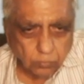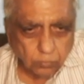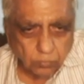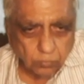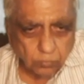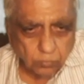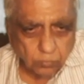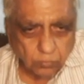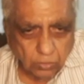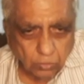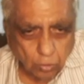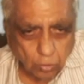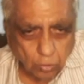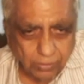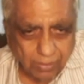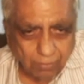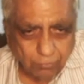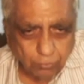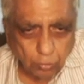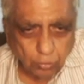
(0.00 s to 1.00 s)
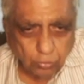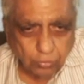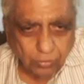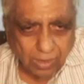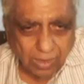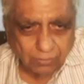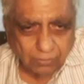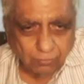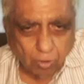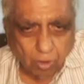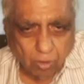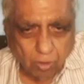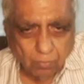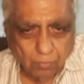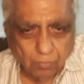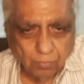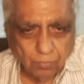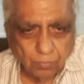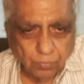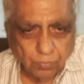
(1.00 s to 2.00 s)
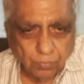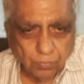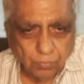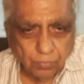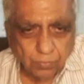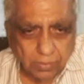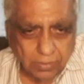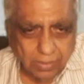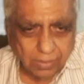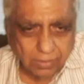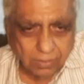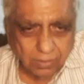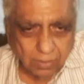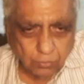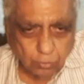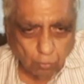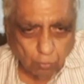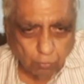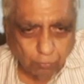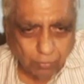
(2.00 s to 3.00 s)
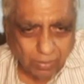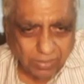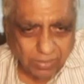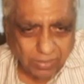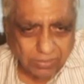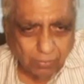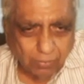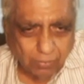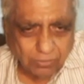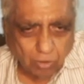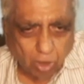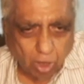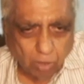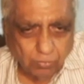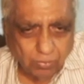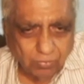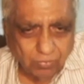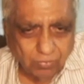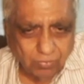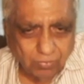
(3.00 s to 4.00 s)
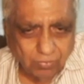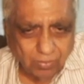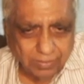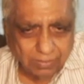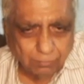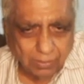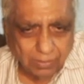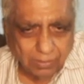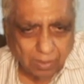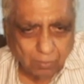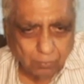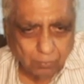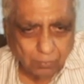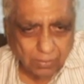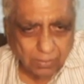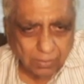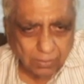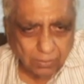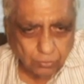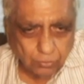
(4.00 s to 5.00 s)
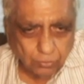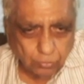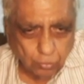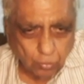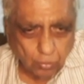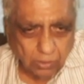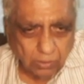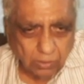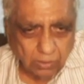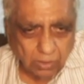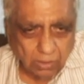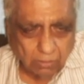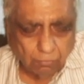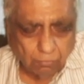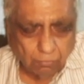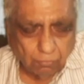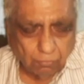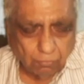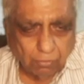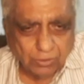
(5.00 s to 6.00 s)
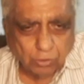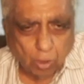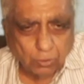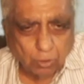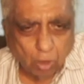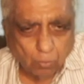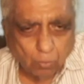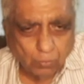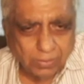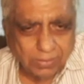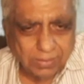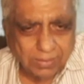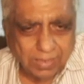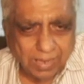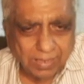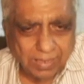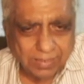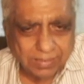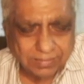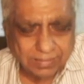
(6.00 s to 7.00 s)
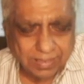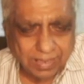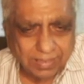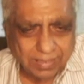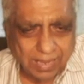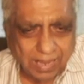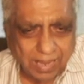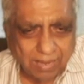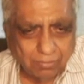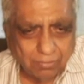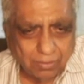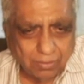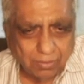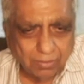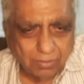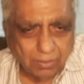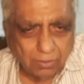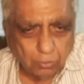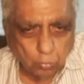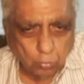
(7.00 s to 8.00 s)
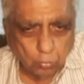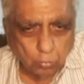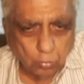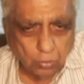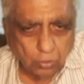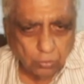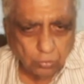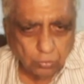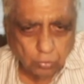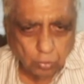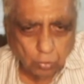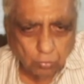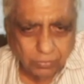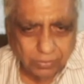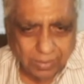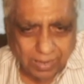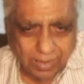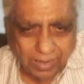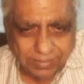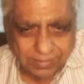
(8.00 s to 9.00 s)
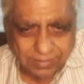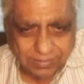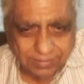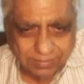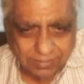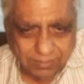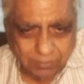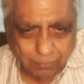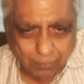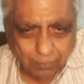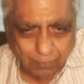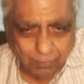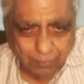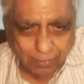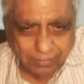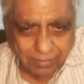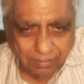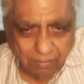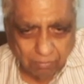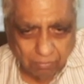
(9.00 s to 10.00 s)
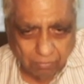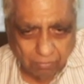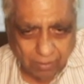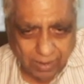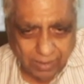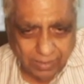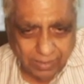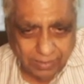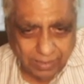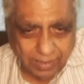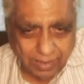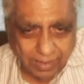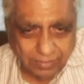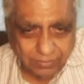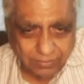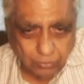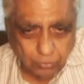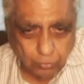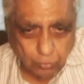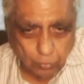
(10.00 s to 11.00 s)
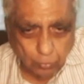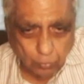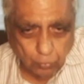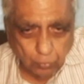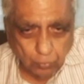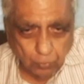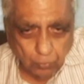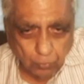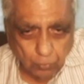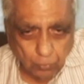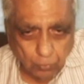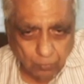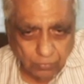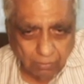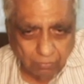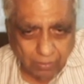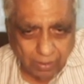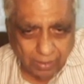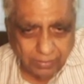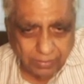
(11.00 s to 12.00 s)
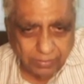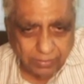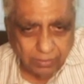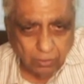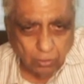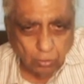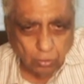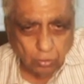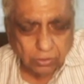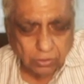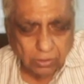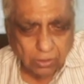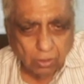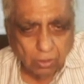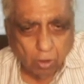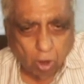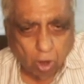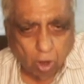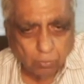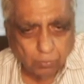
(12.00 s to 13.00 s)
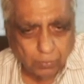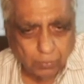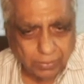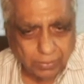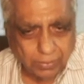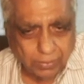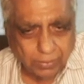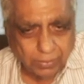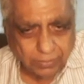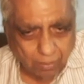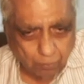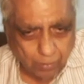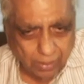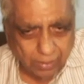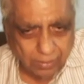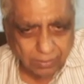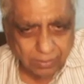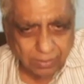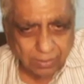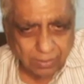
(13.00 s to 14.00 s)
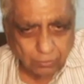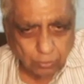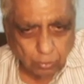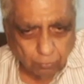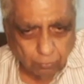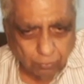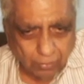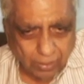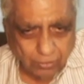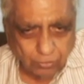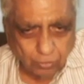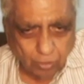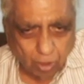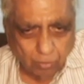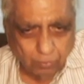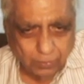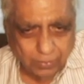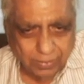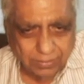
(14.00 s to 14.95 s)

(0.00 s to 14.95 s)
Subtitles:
So we have to start from here. So first orbit will get filled up. So in first orbit, how many it can have? 2. So we write in this manner 1s2. 1 denotes orbit number. So first orbit